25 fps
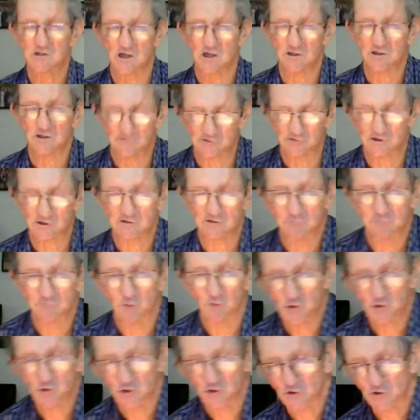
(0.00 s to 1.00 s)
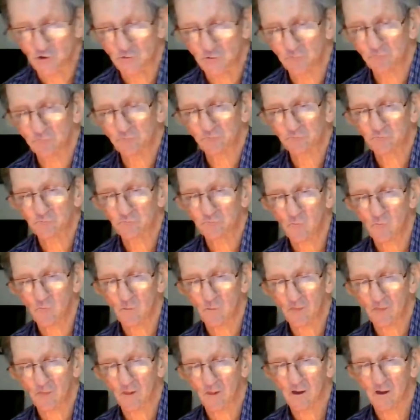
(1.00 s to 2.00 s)
South African forces.
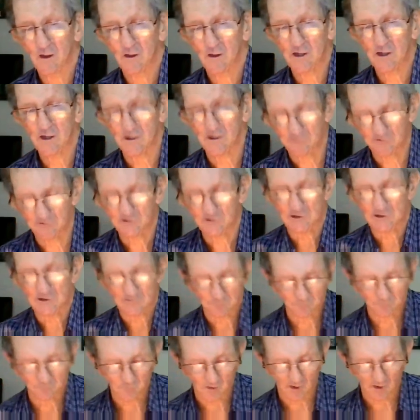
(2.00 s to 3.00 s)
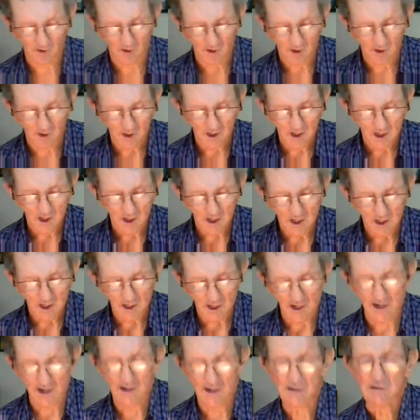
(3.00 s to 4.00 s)
Heavily.
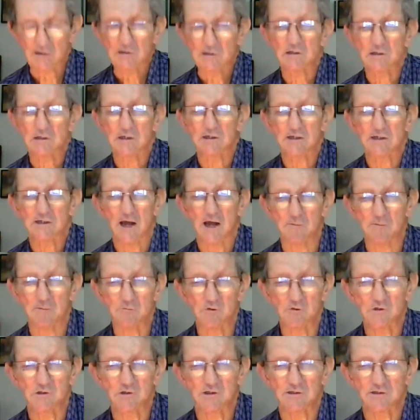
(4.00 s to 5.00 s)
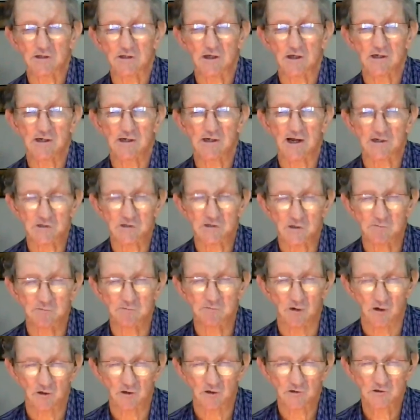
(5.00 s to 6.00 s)
And it happened at the latter
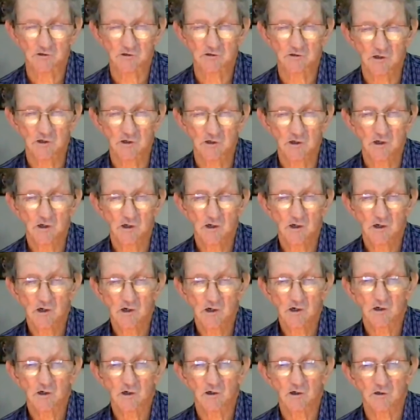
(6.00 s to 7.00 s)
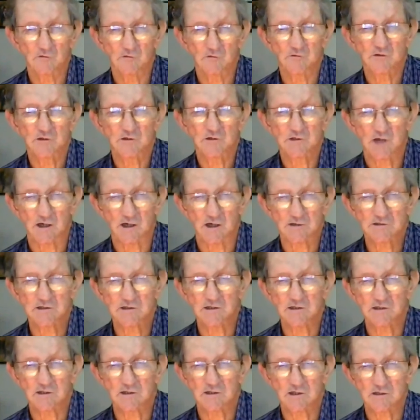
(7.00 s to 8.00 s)
part of
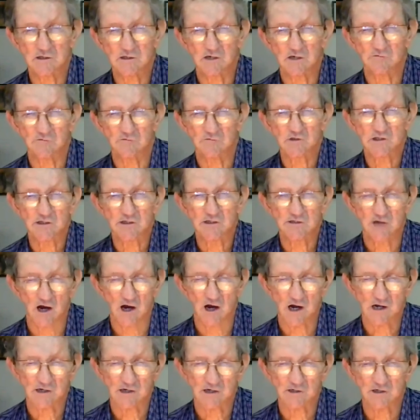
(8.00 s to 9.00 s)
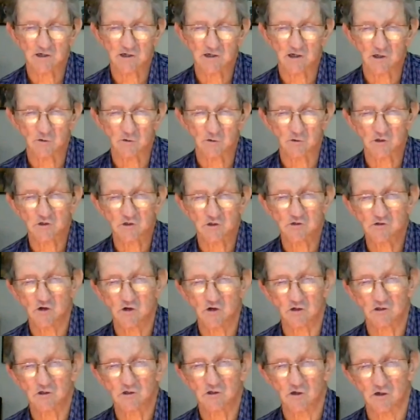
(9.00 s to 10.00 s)
1979, in other words,
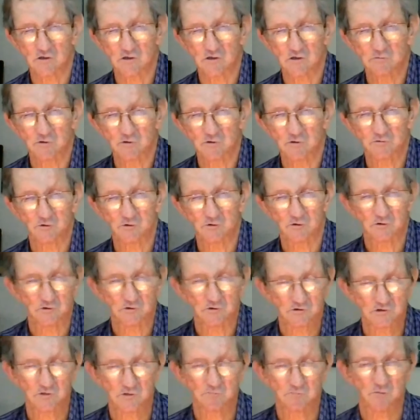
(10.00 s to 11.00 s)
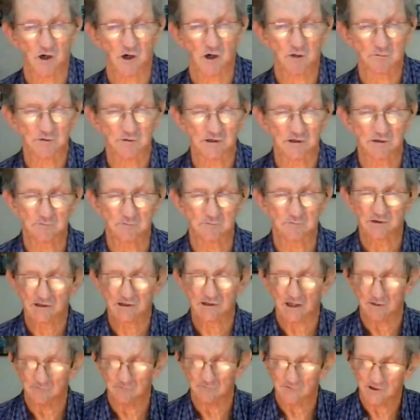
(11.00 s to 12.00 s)
not long before Zimbabwe
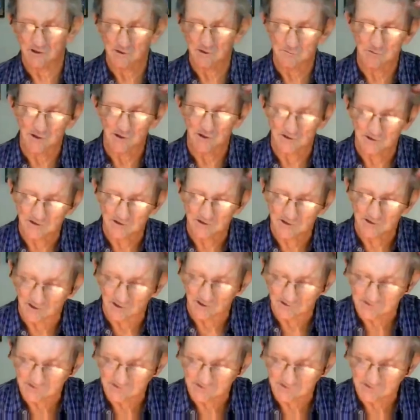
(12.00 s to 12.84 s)
became independent in